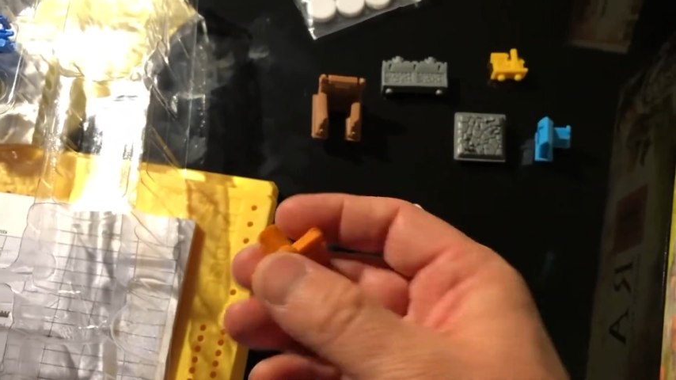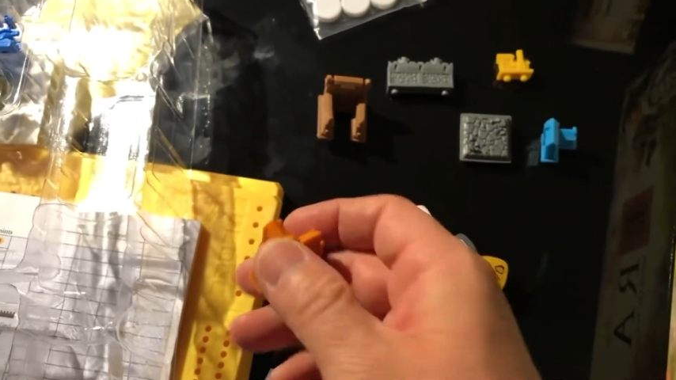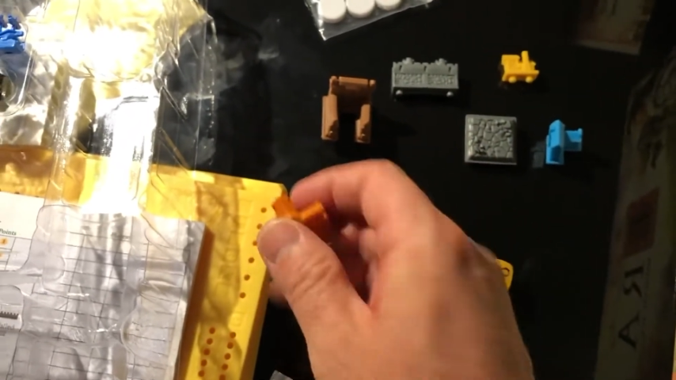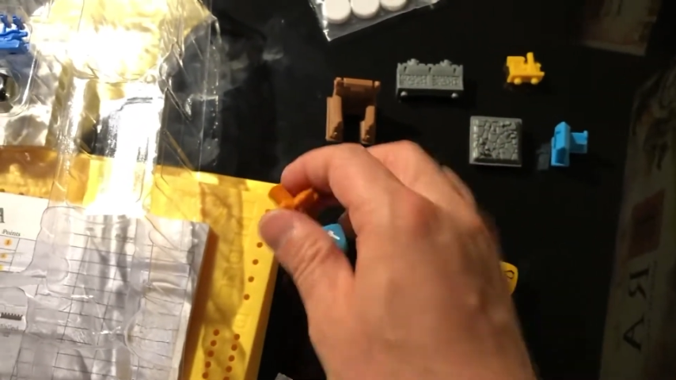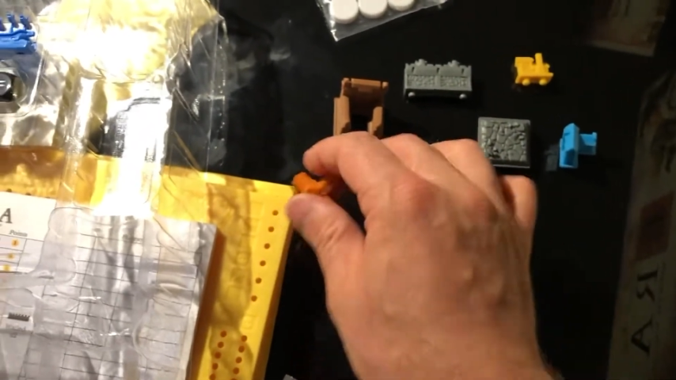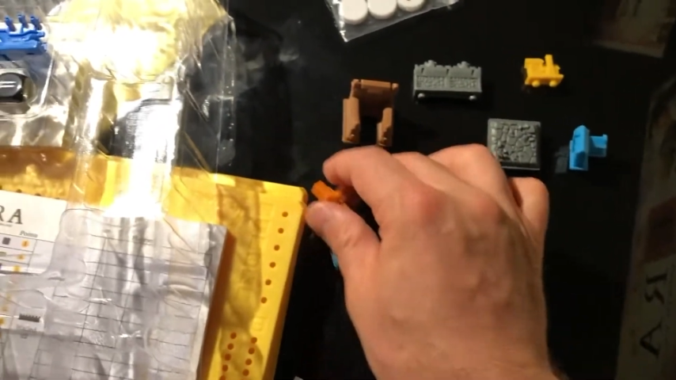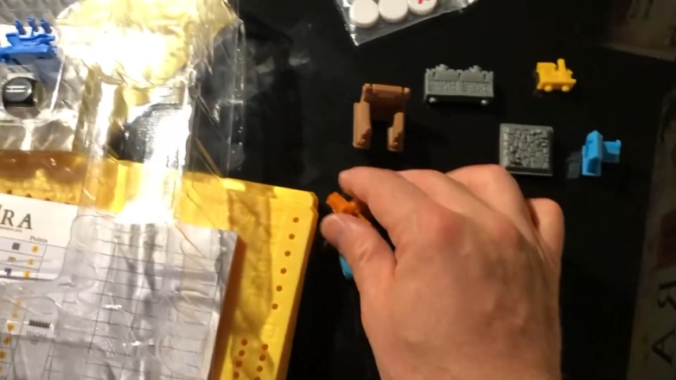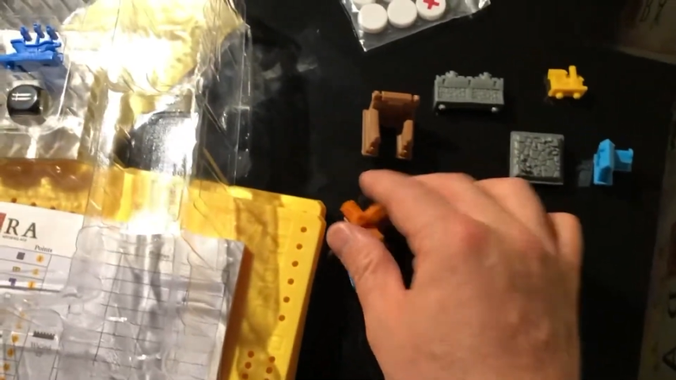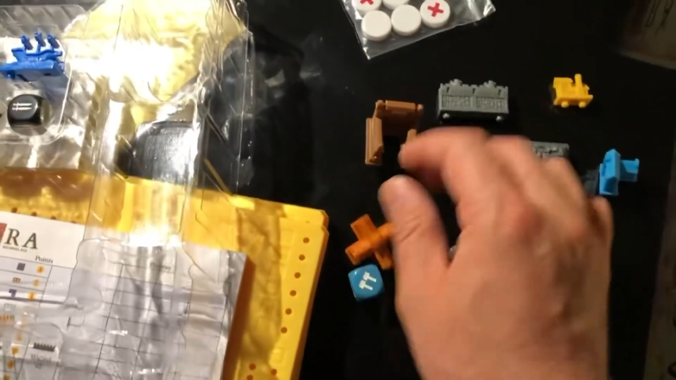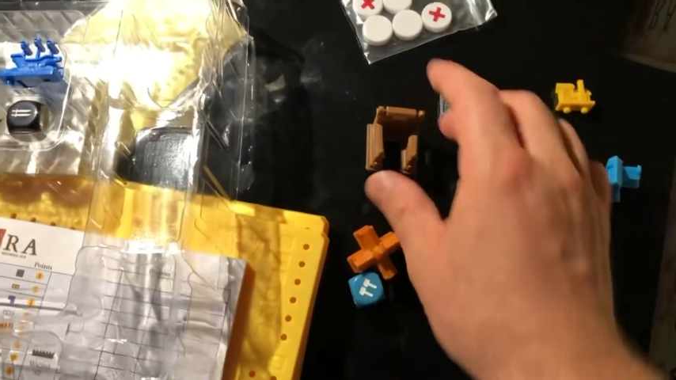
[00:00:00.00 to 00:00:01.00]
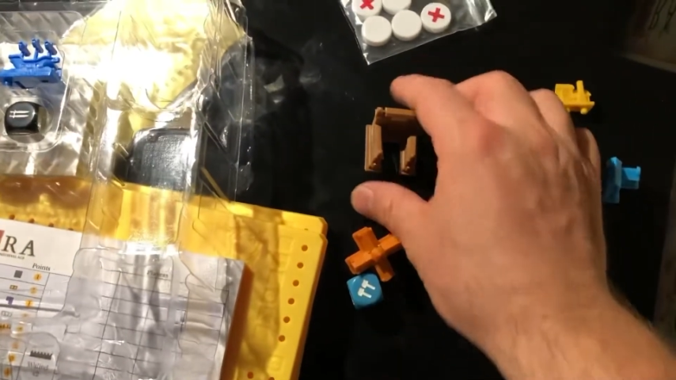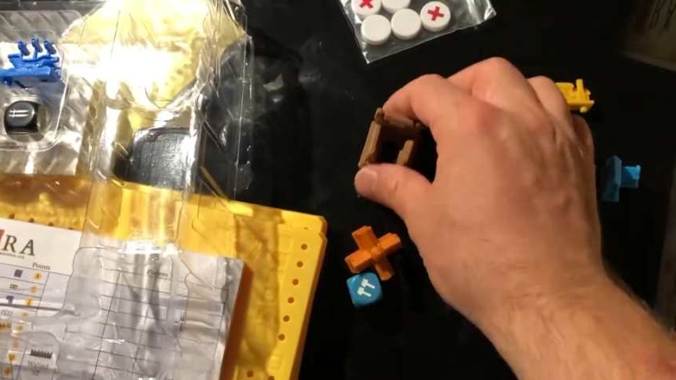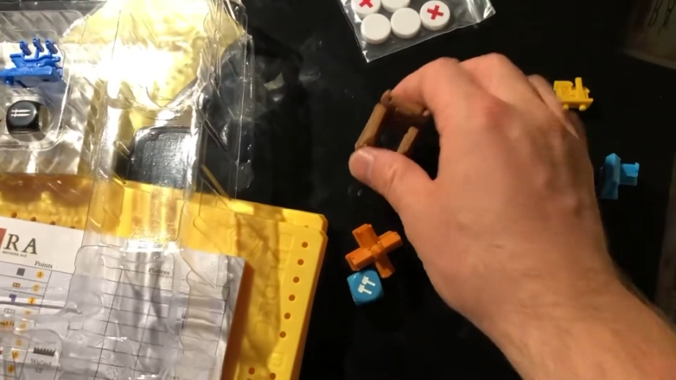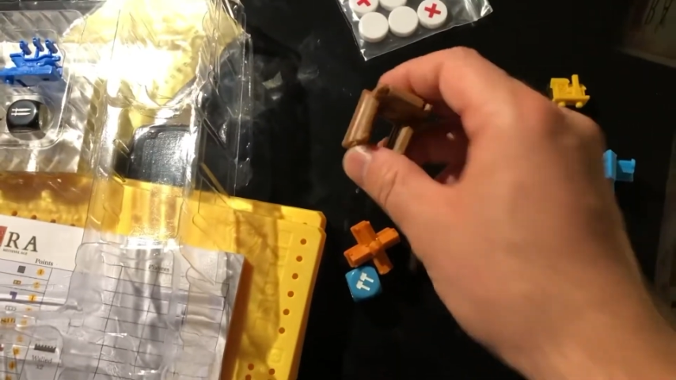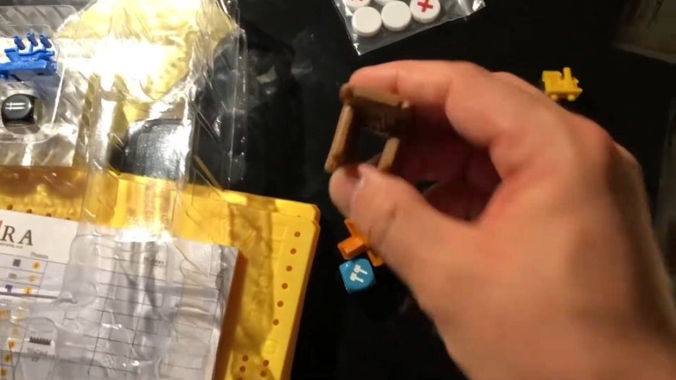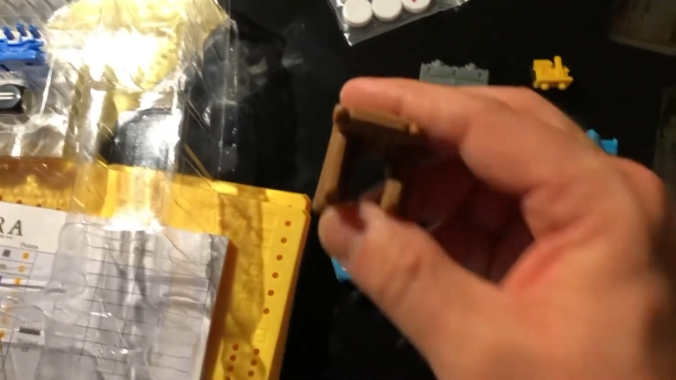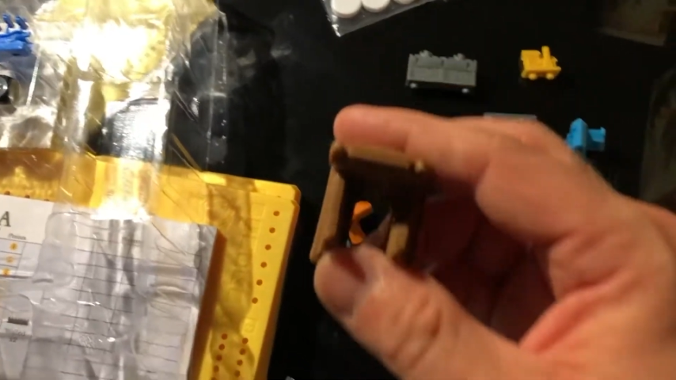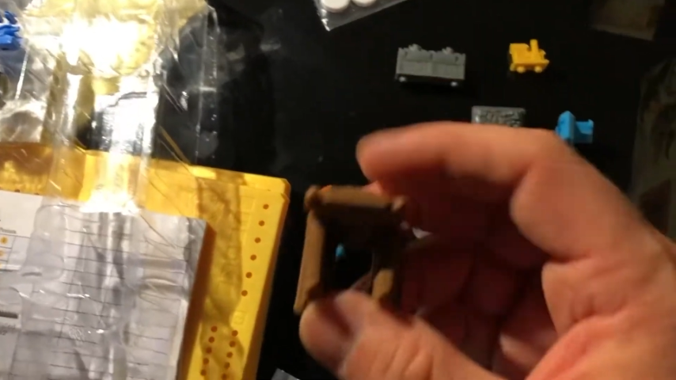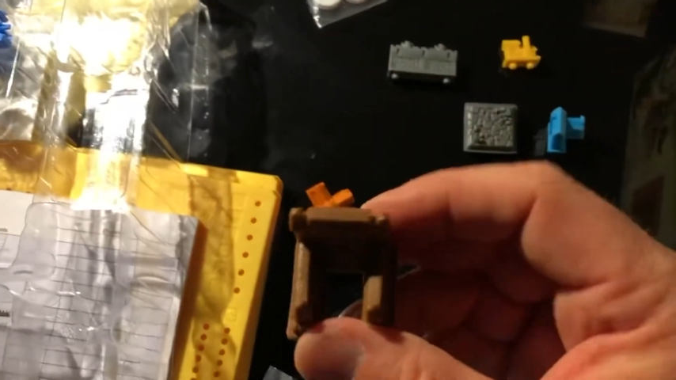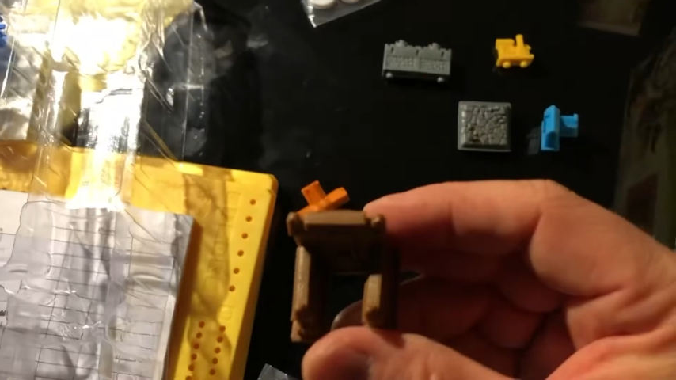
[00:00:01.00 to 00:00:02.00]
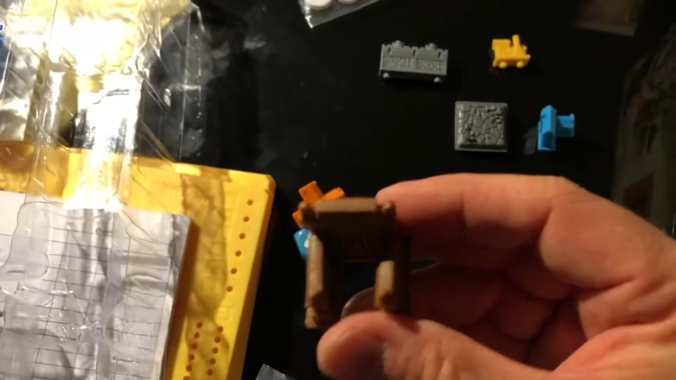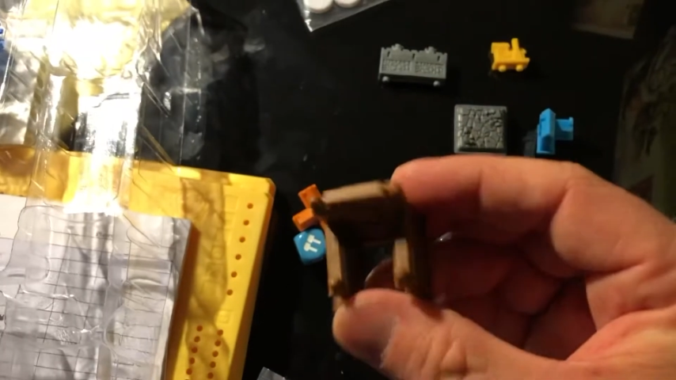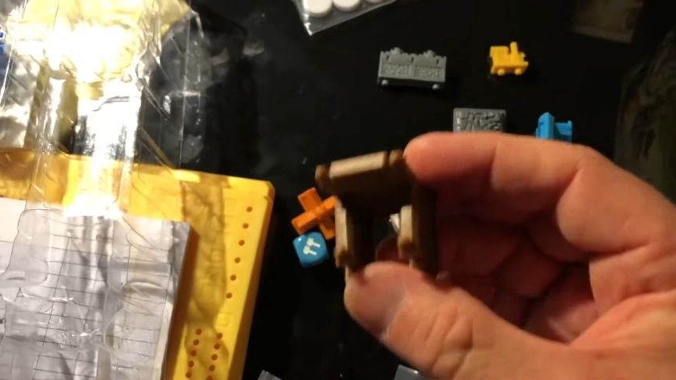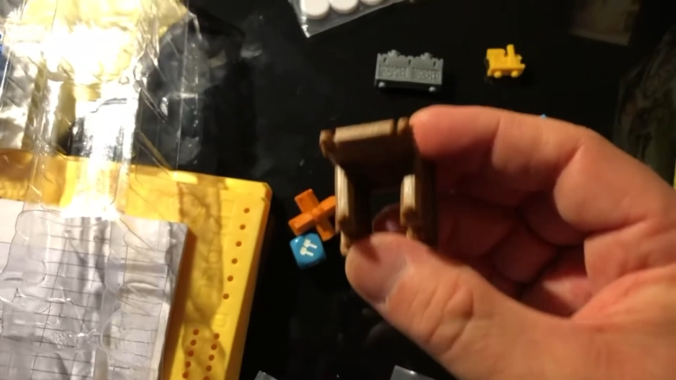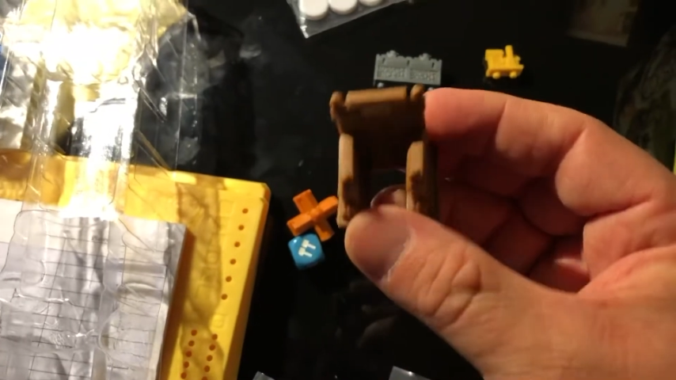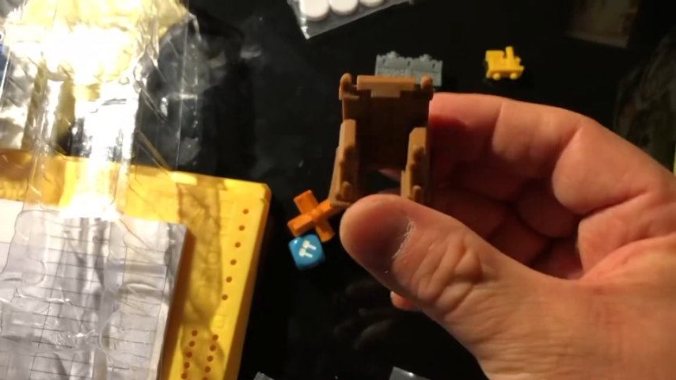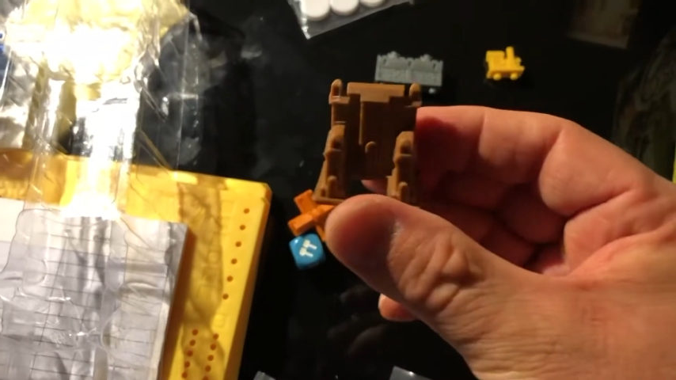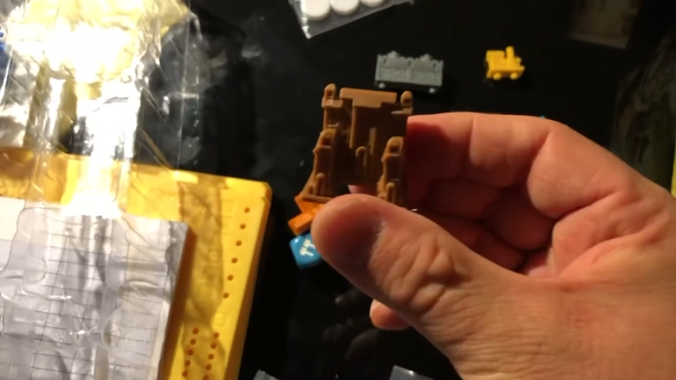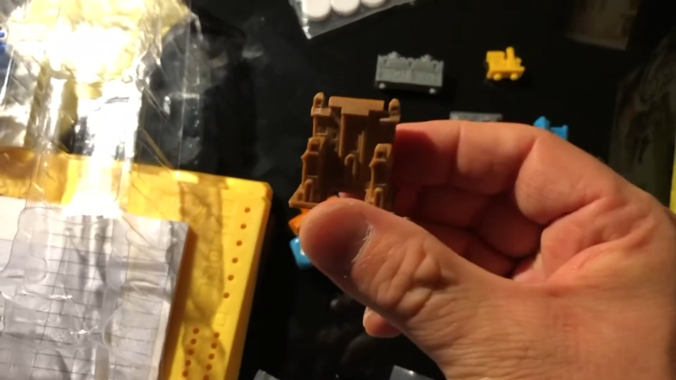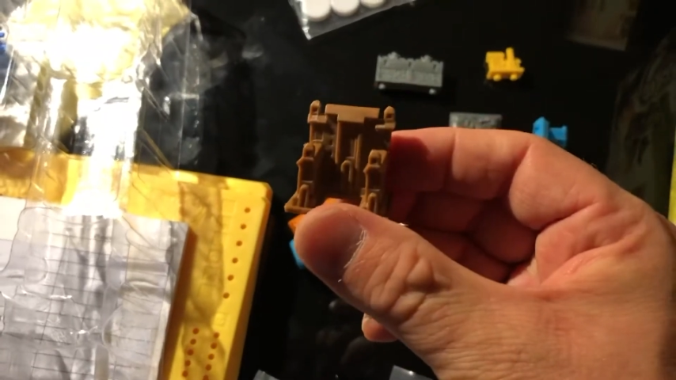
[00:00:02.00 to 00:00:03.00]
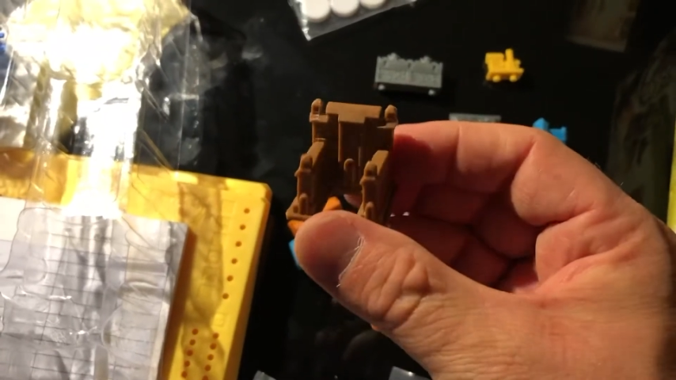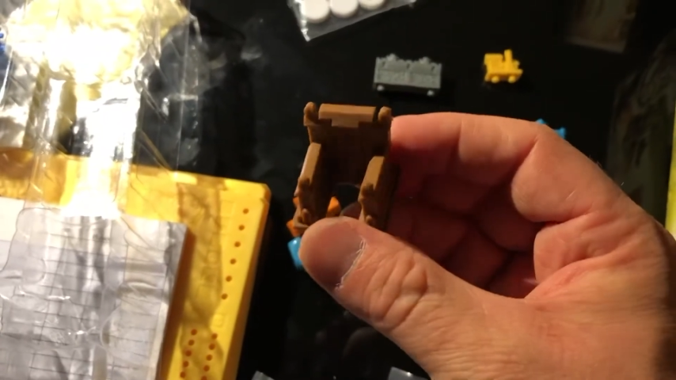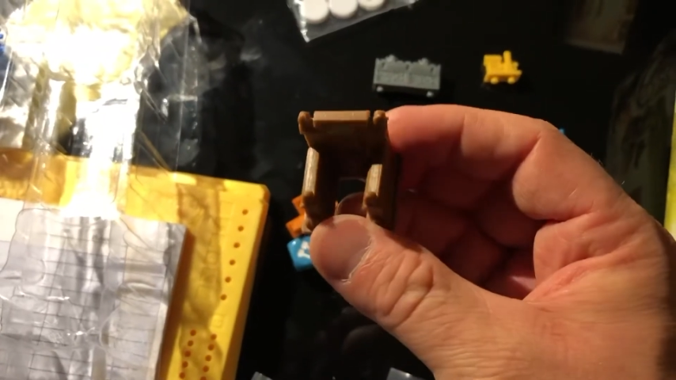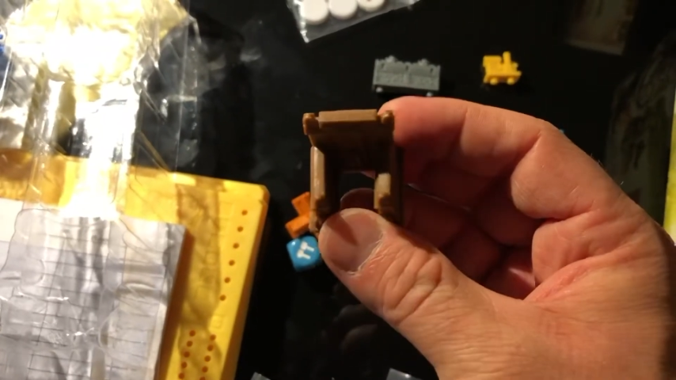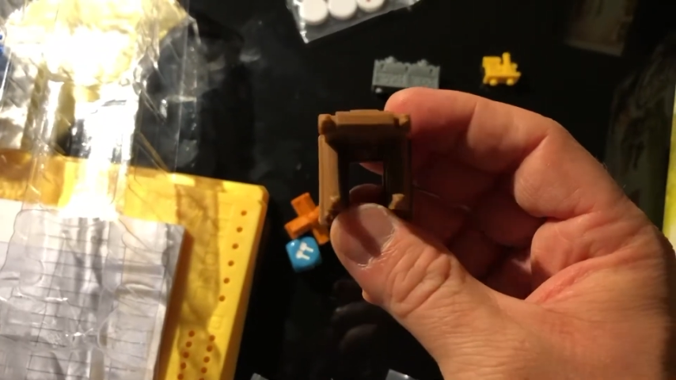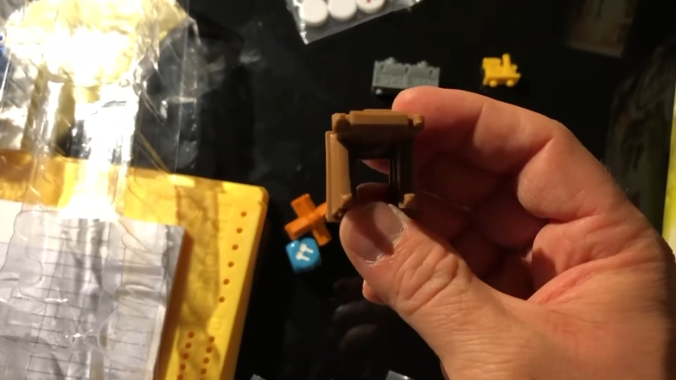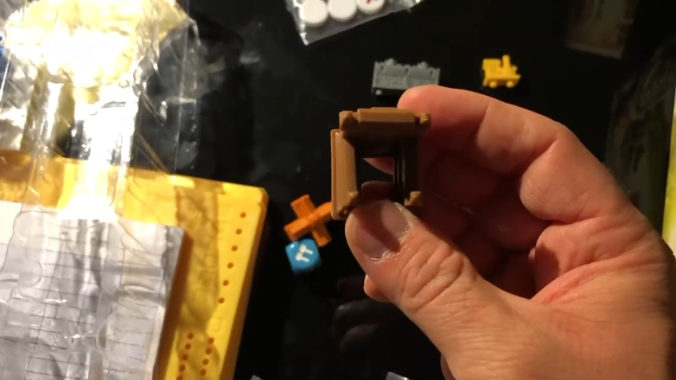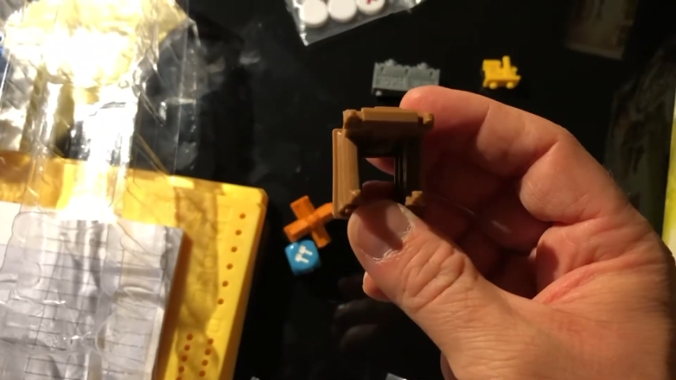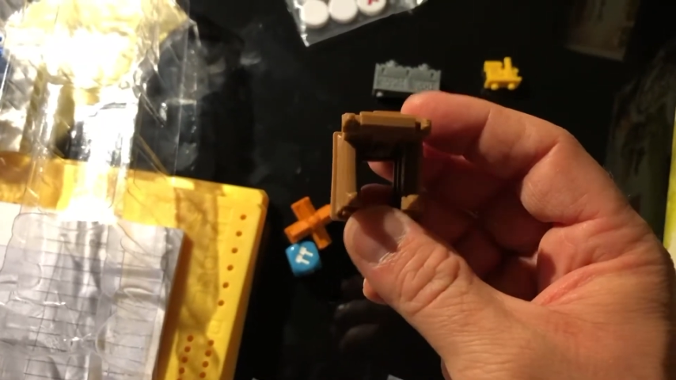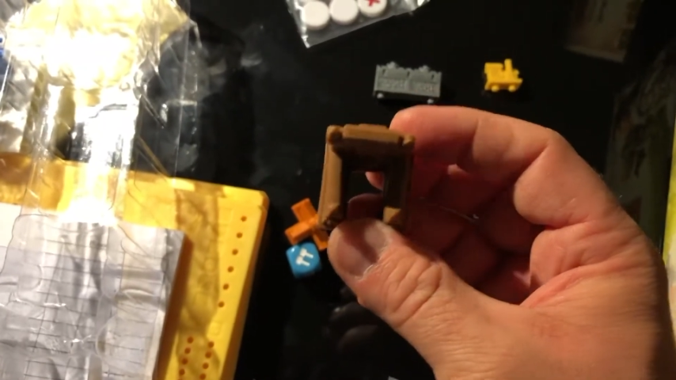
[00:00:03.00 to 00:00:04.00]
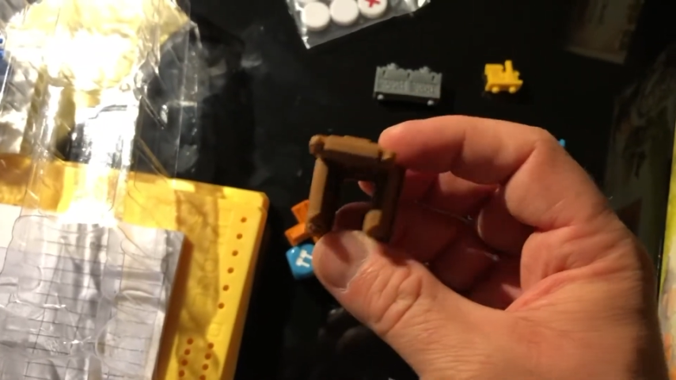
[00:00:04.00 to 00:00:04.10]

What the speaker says: (no speaker visible)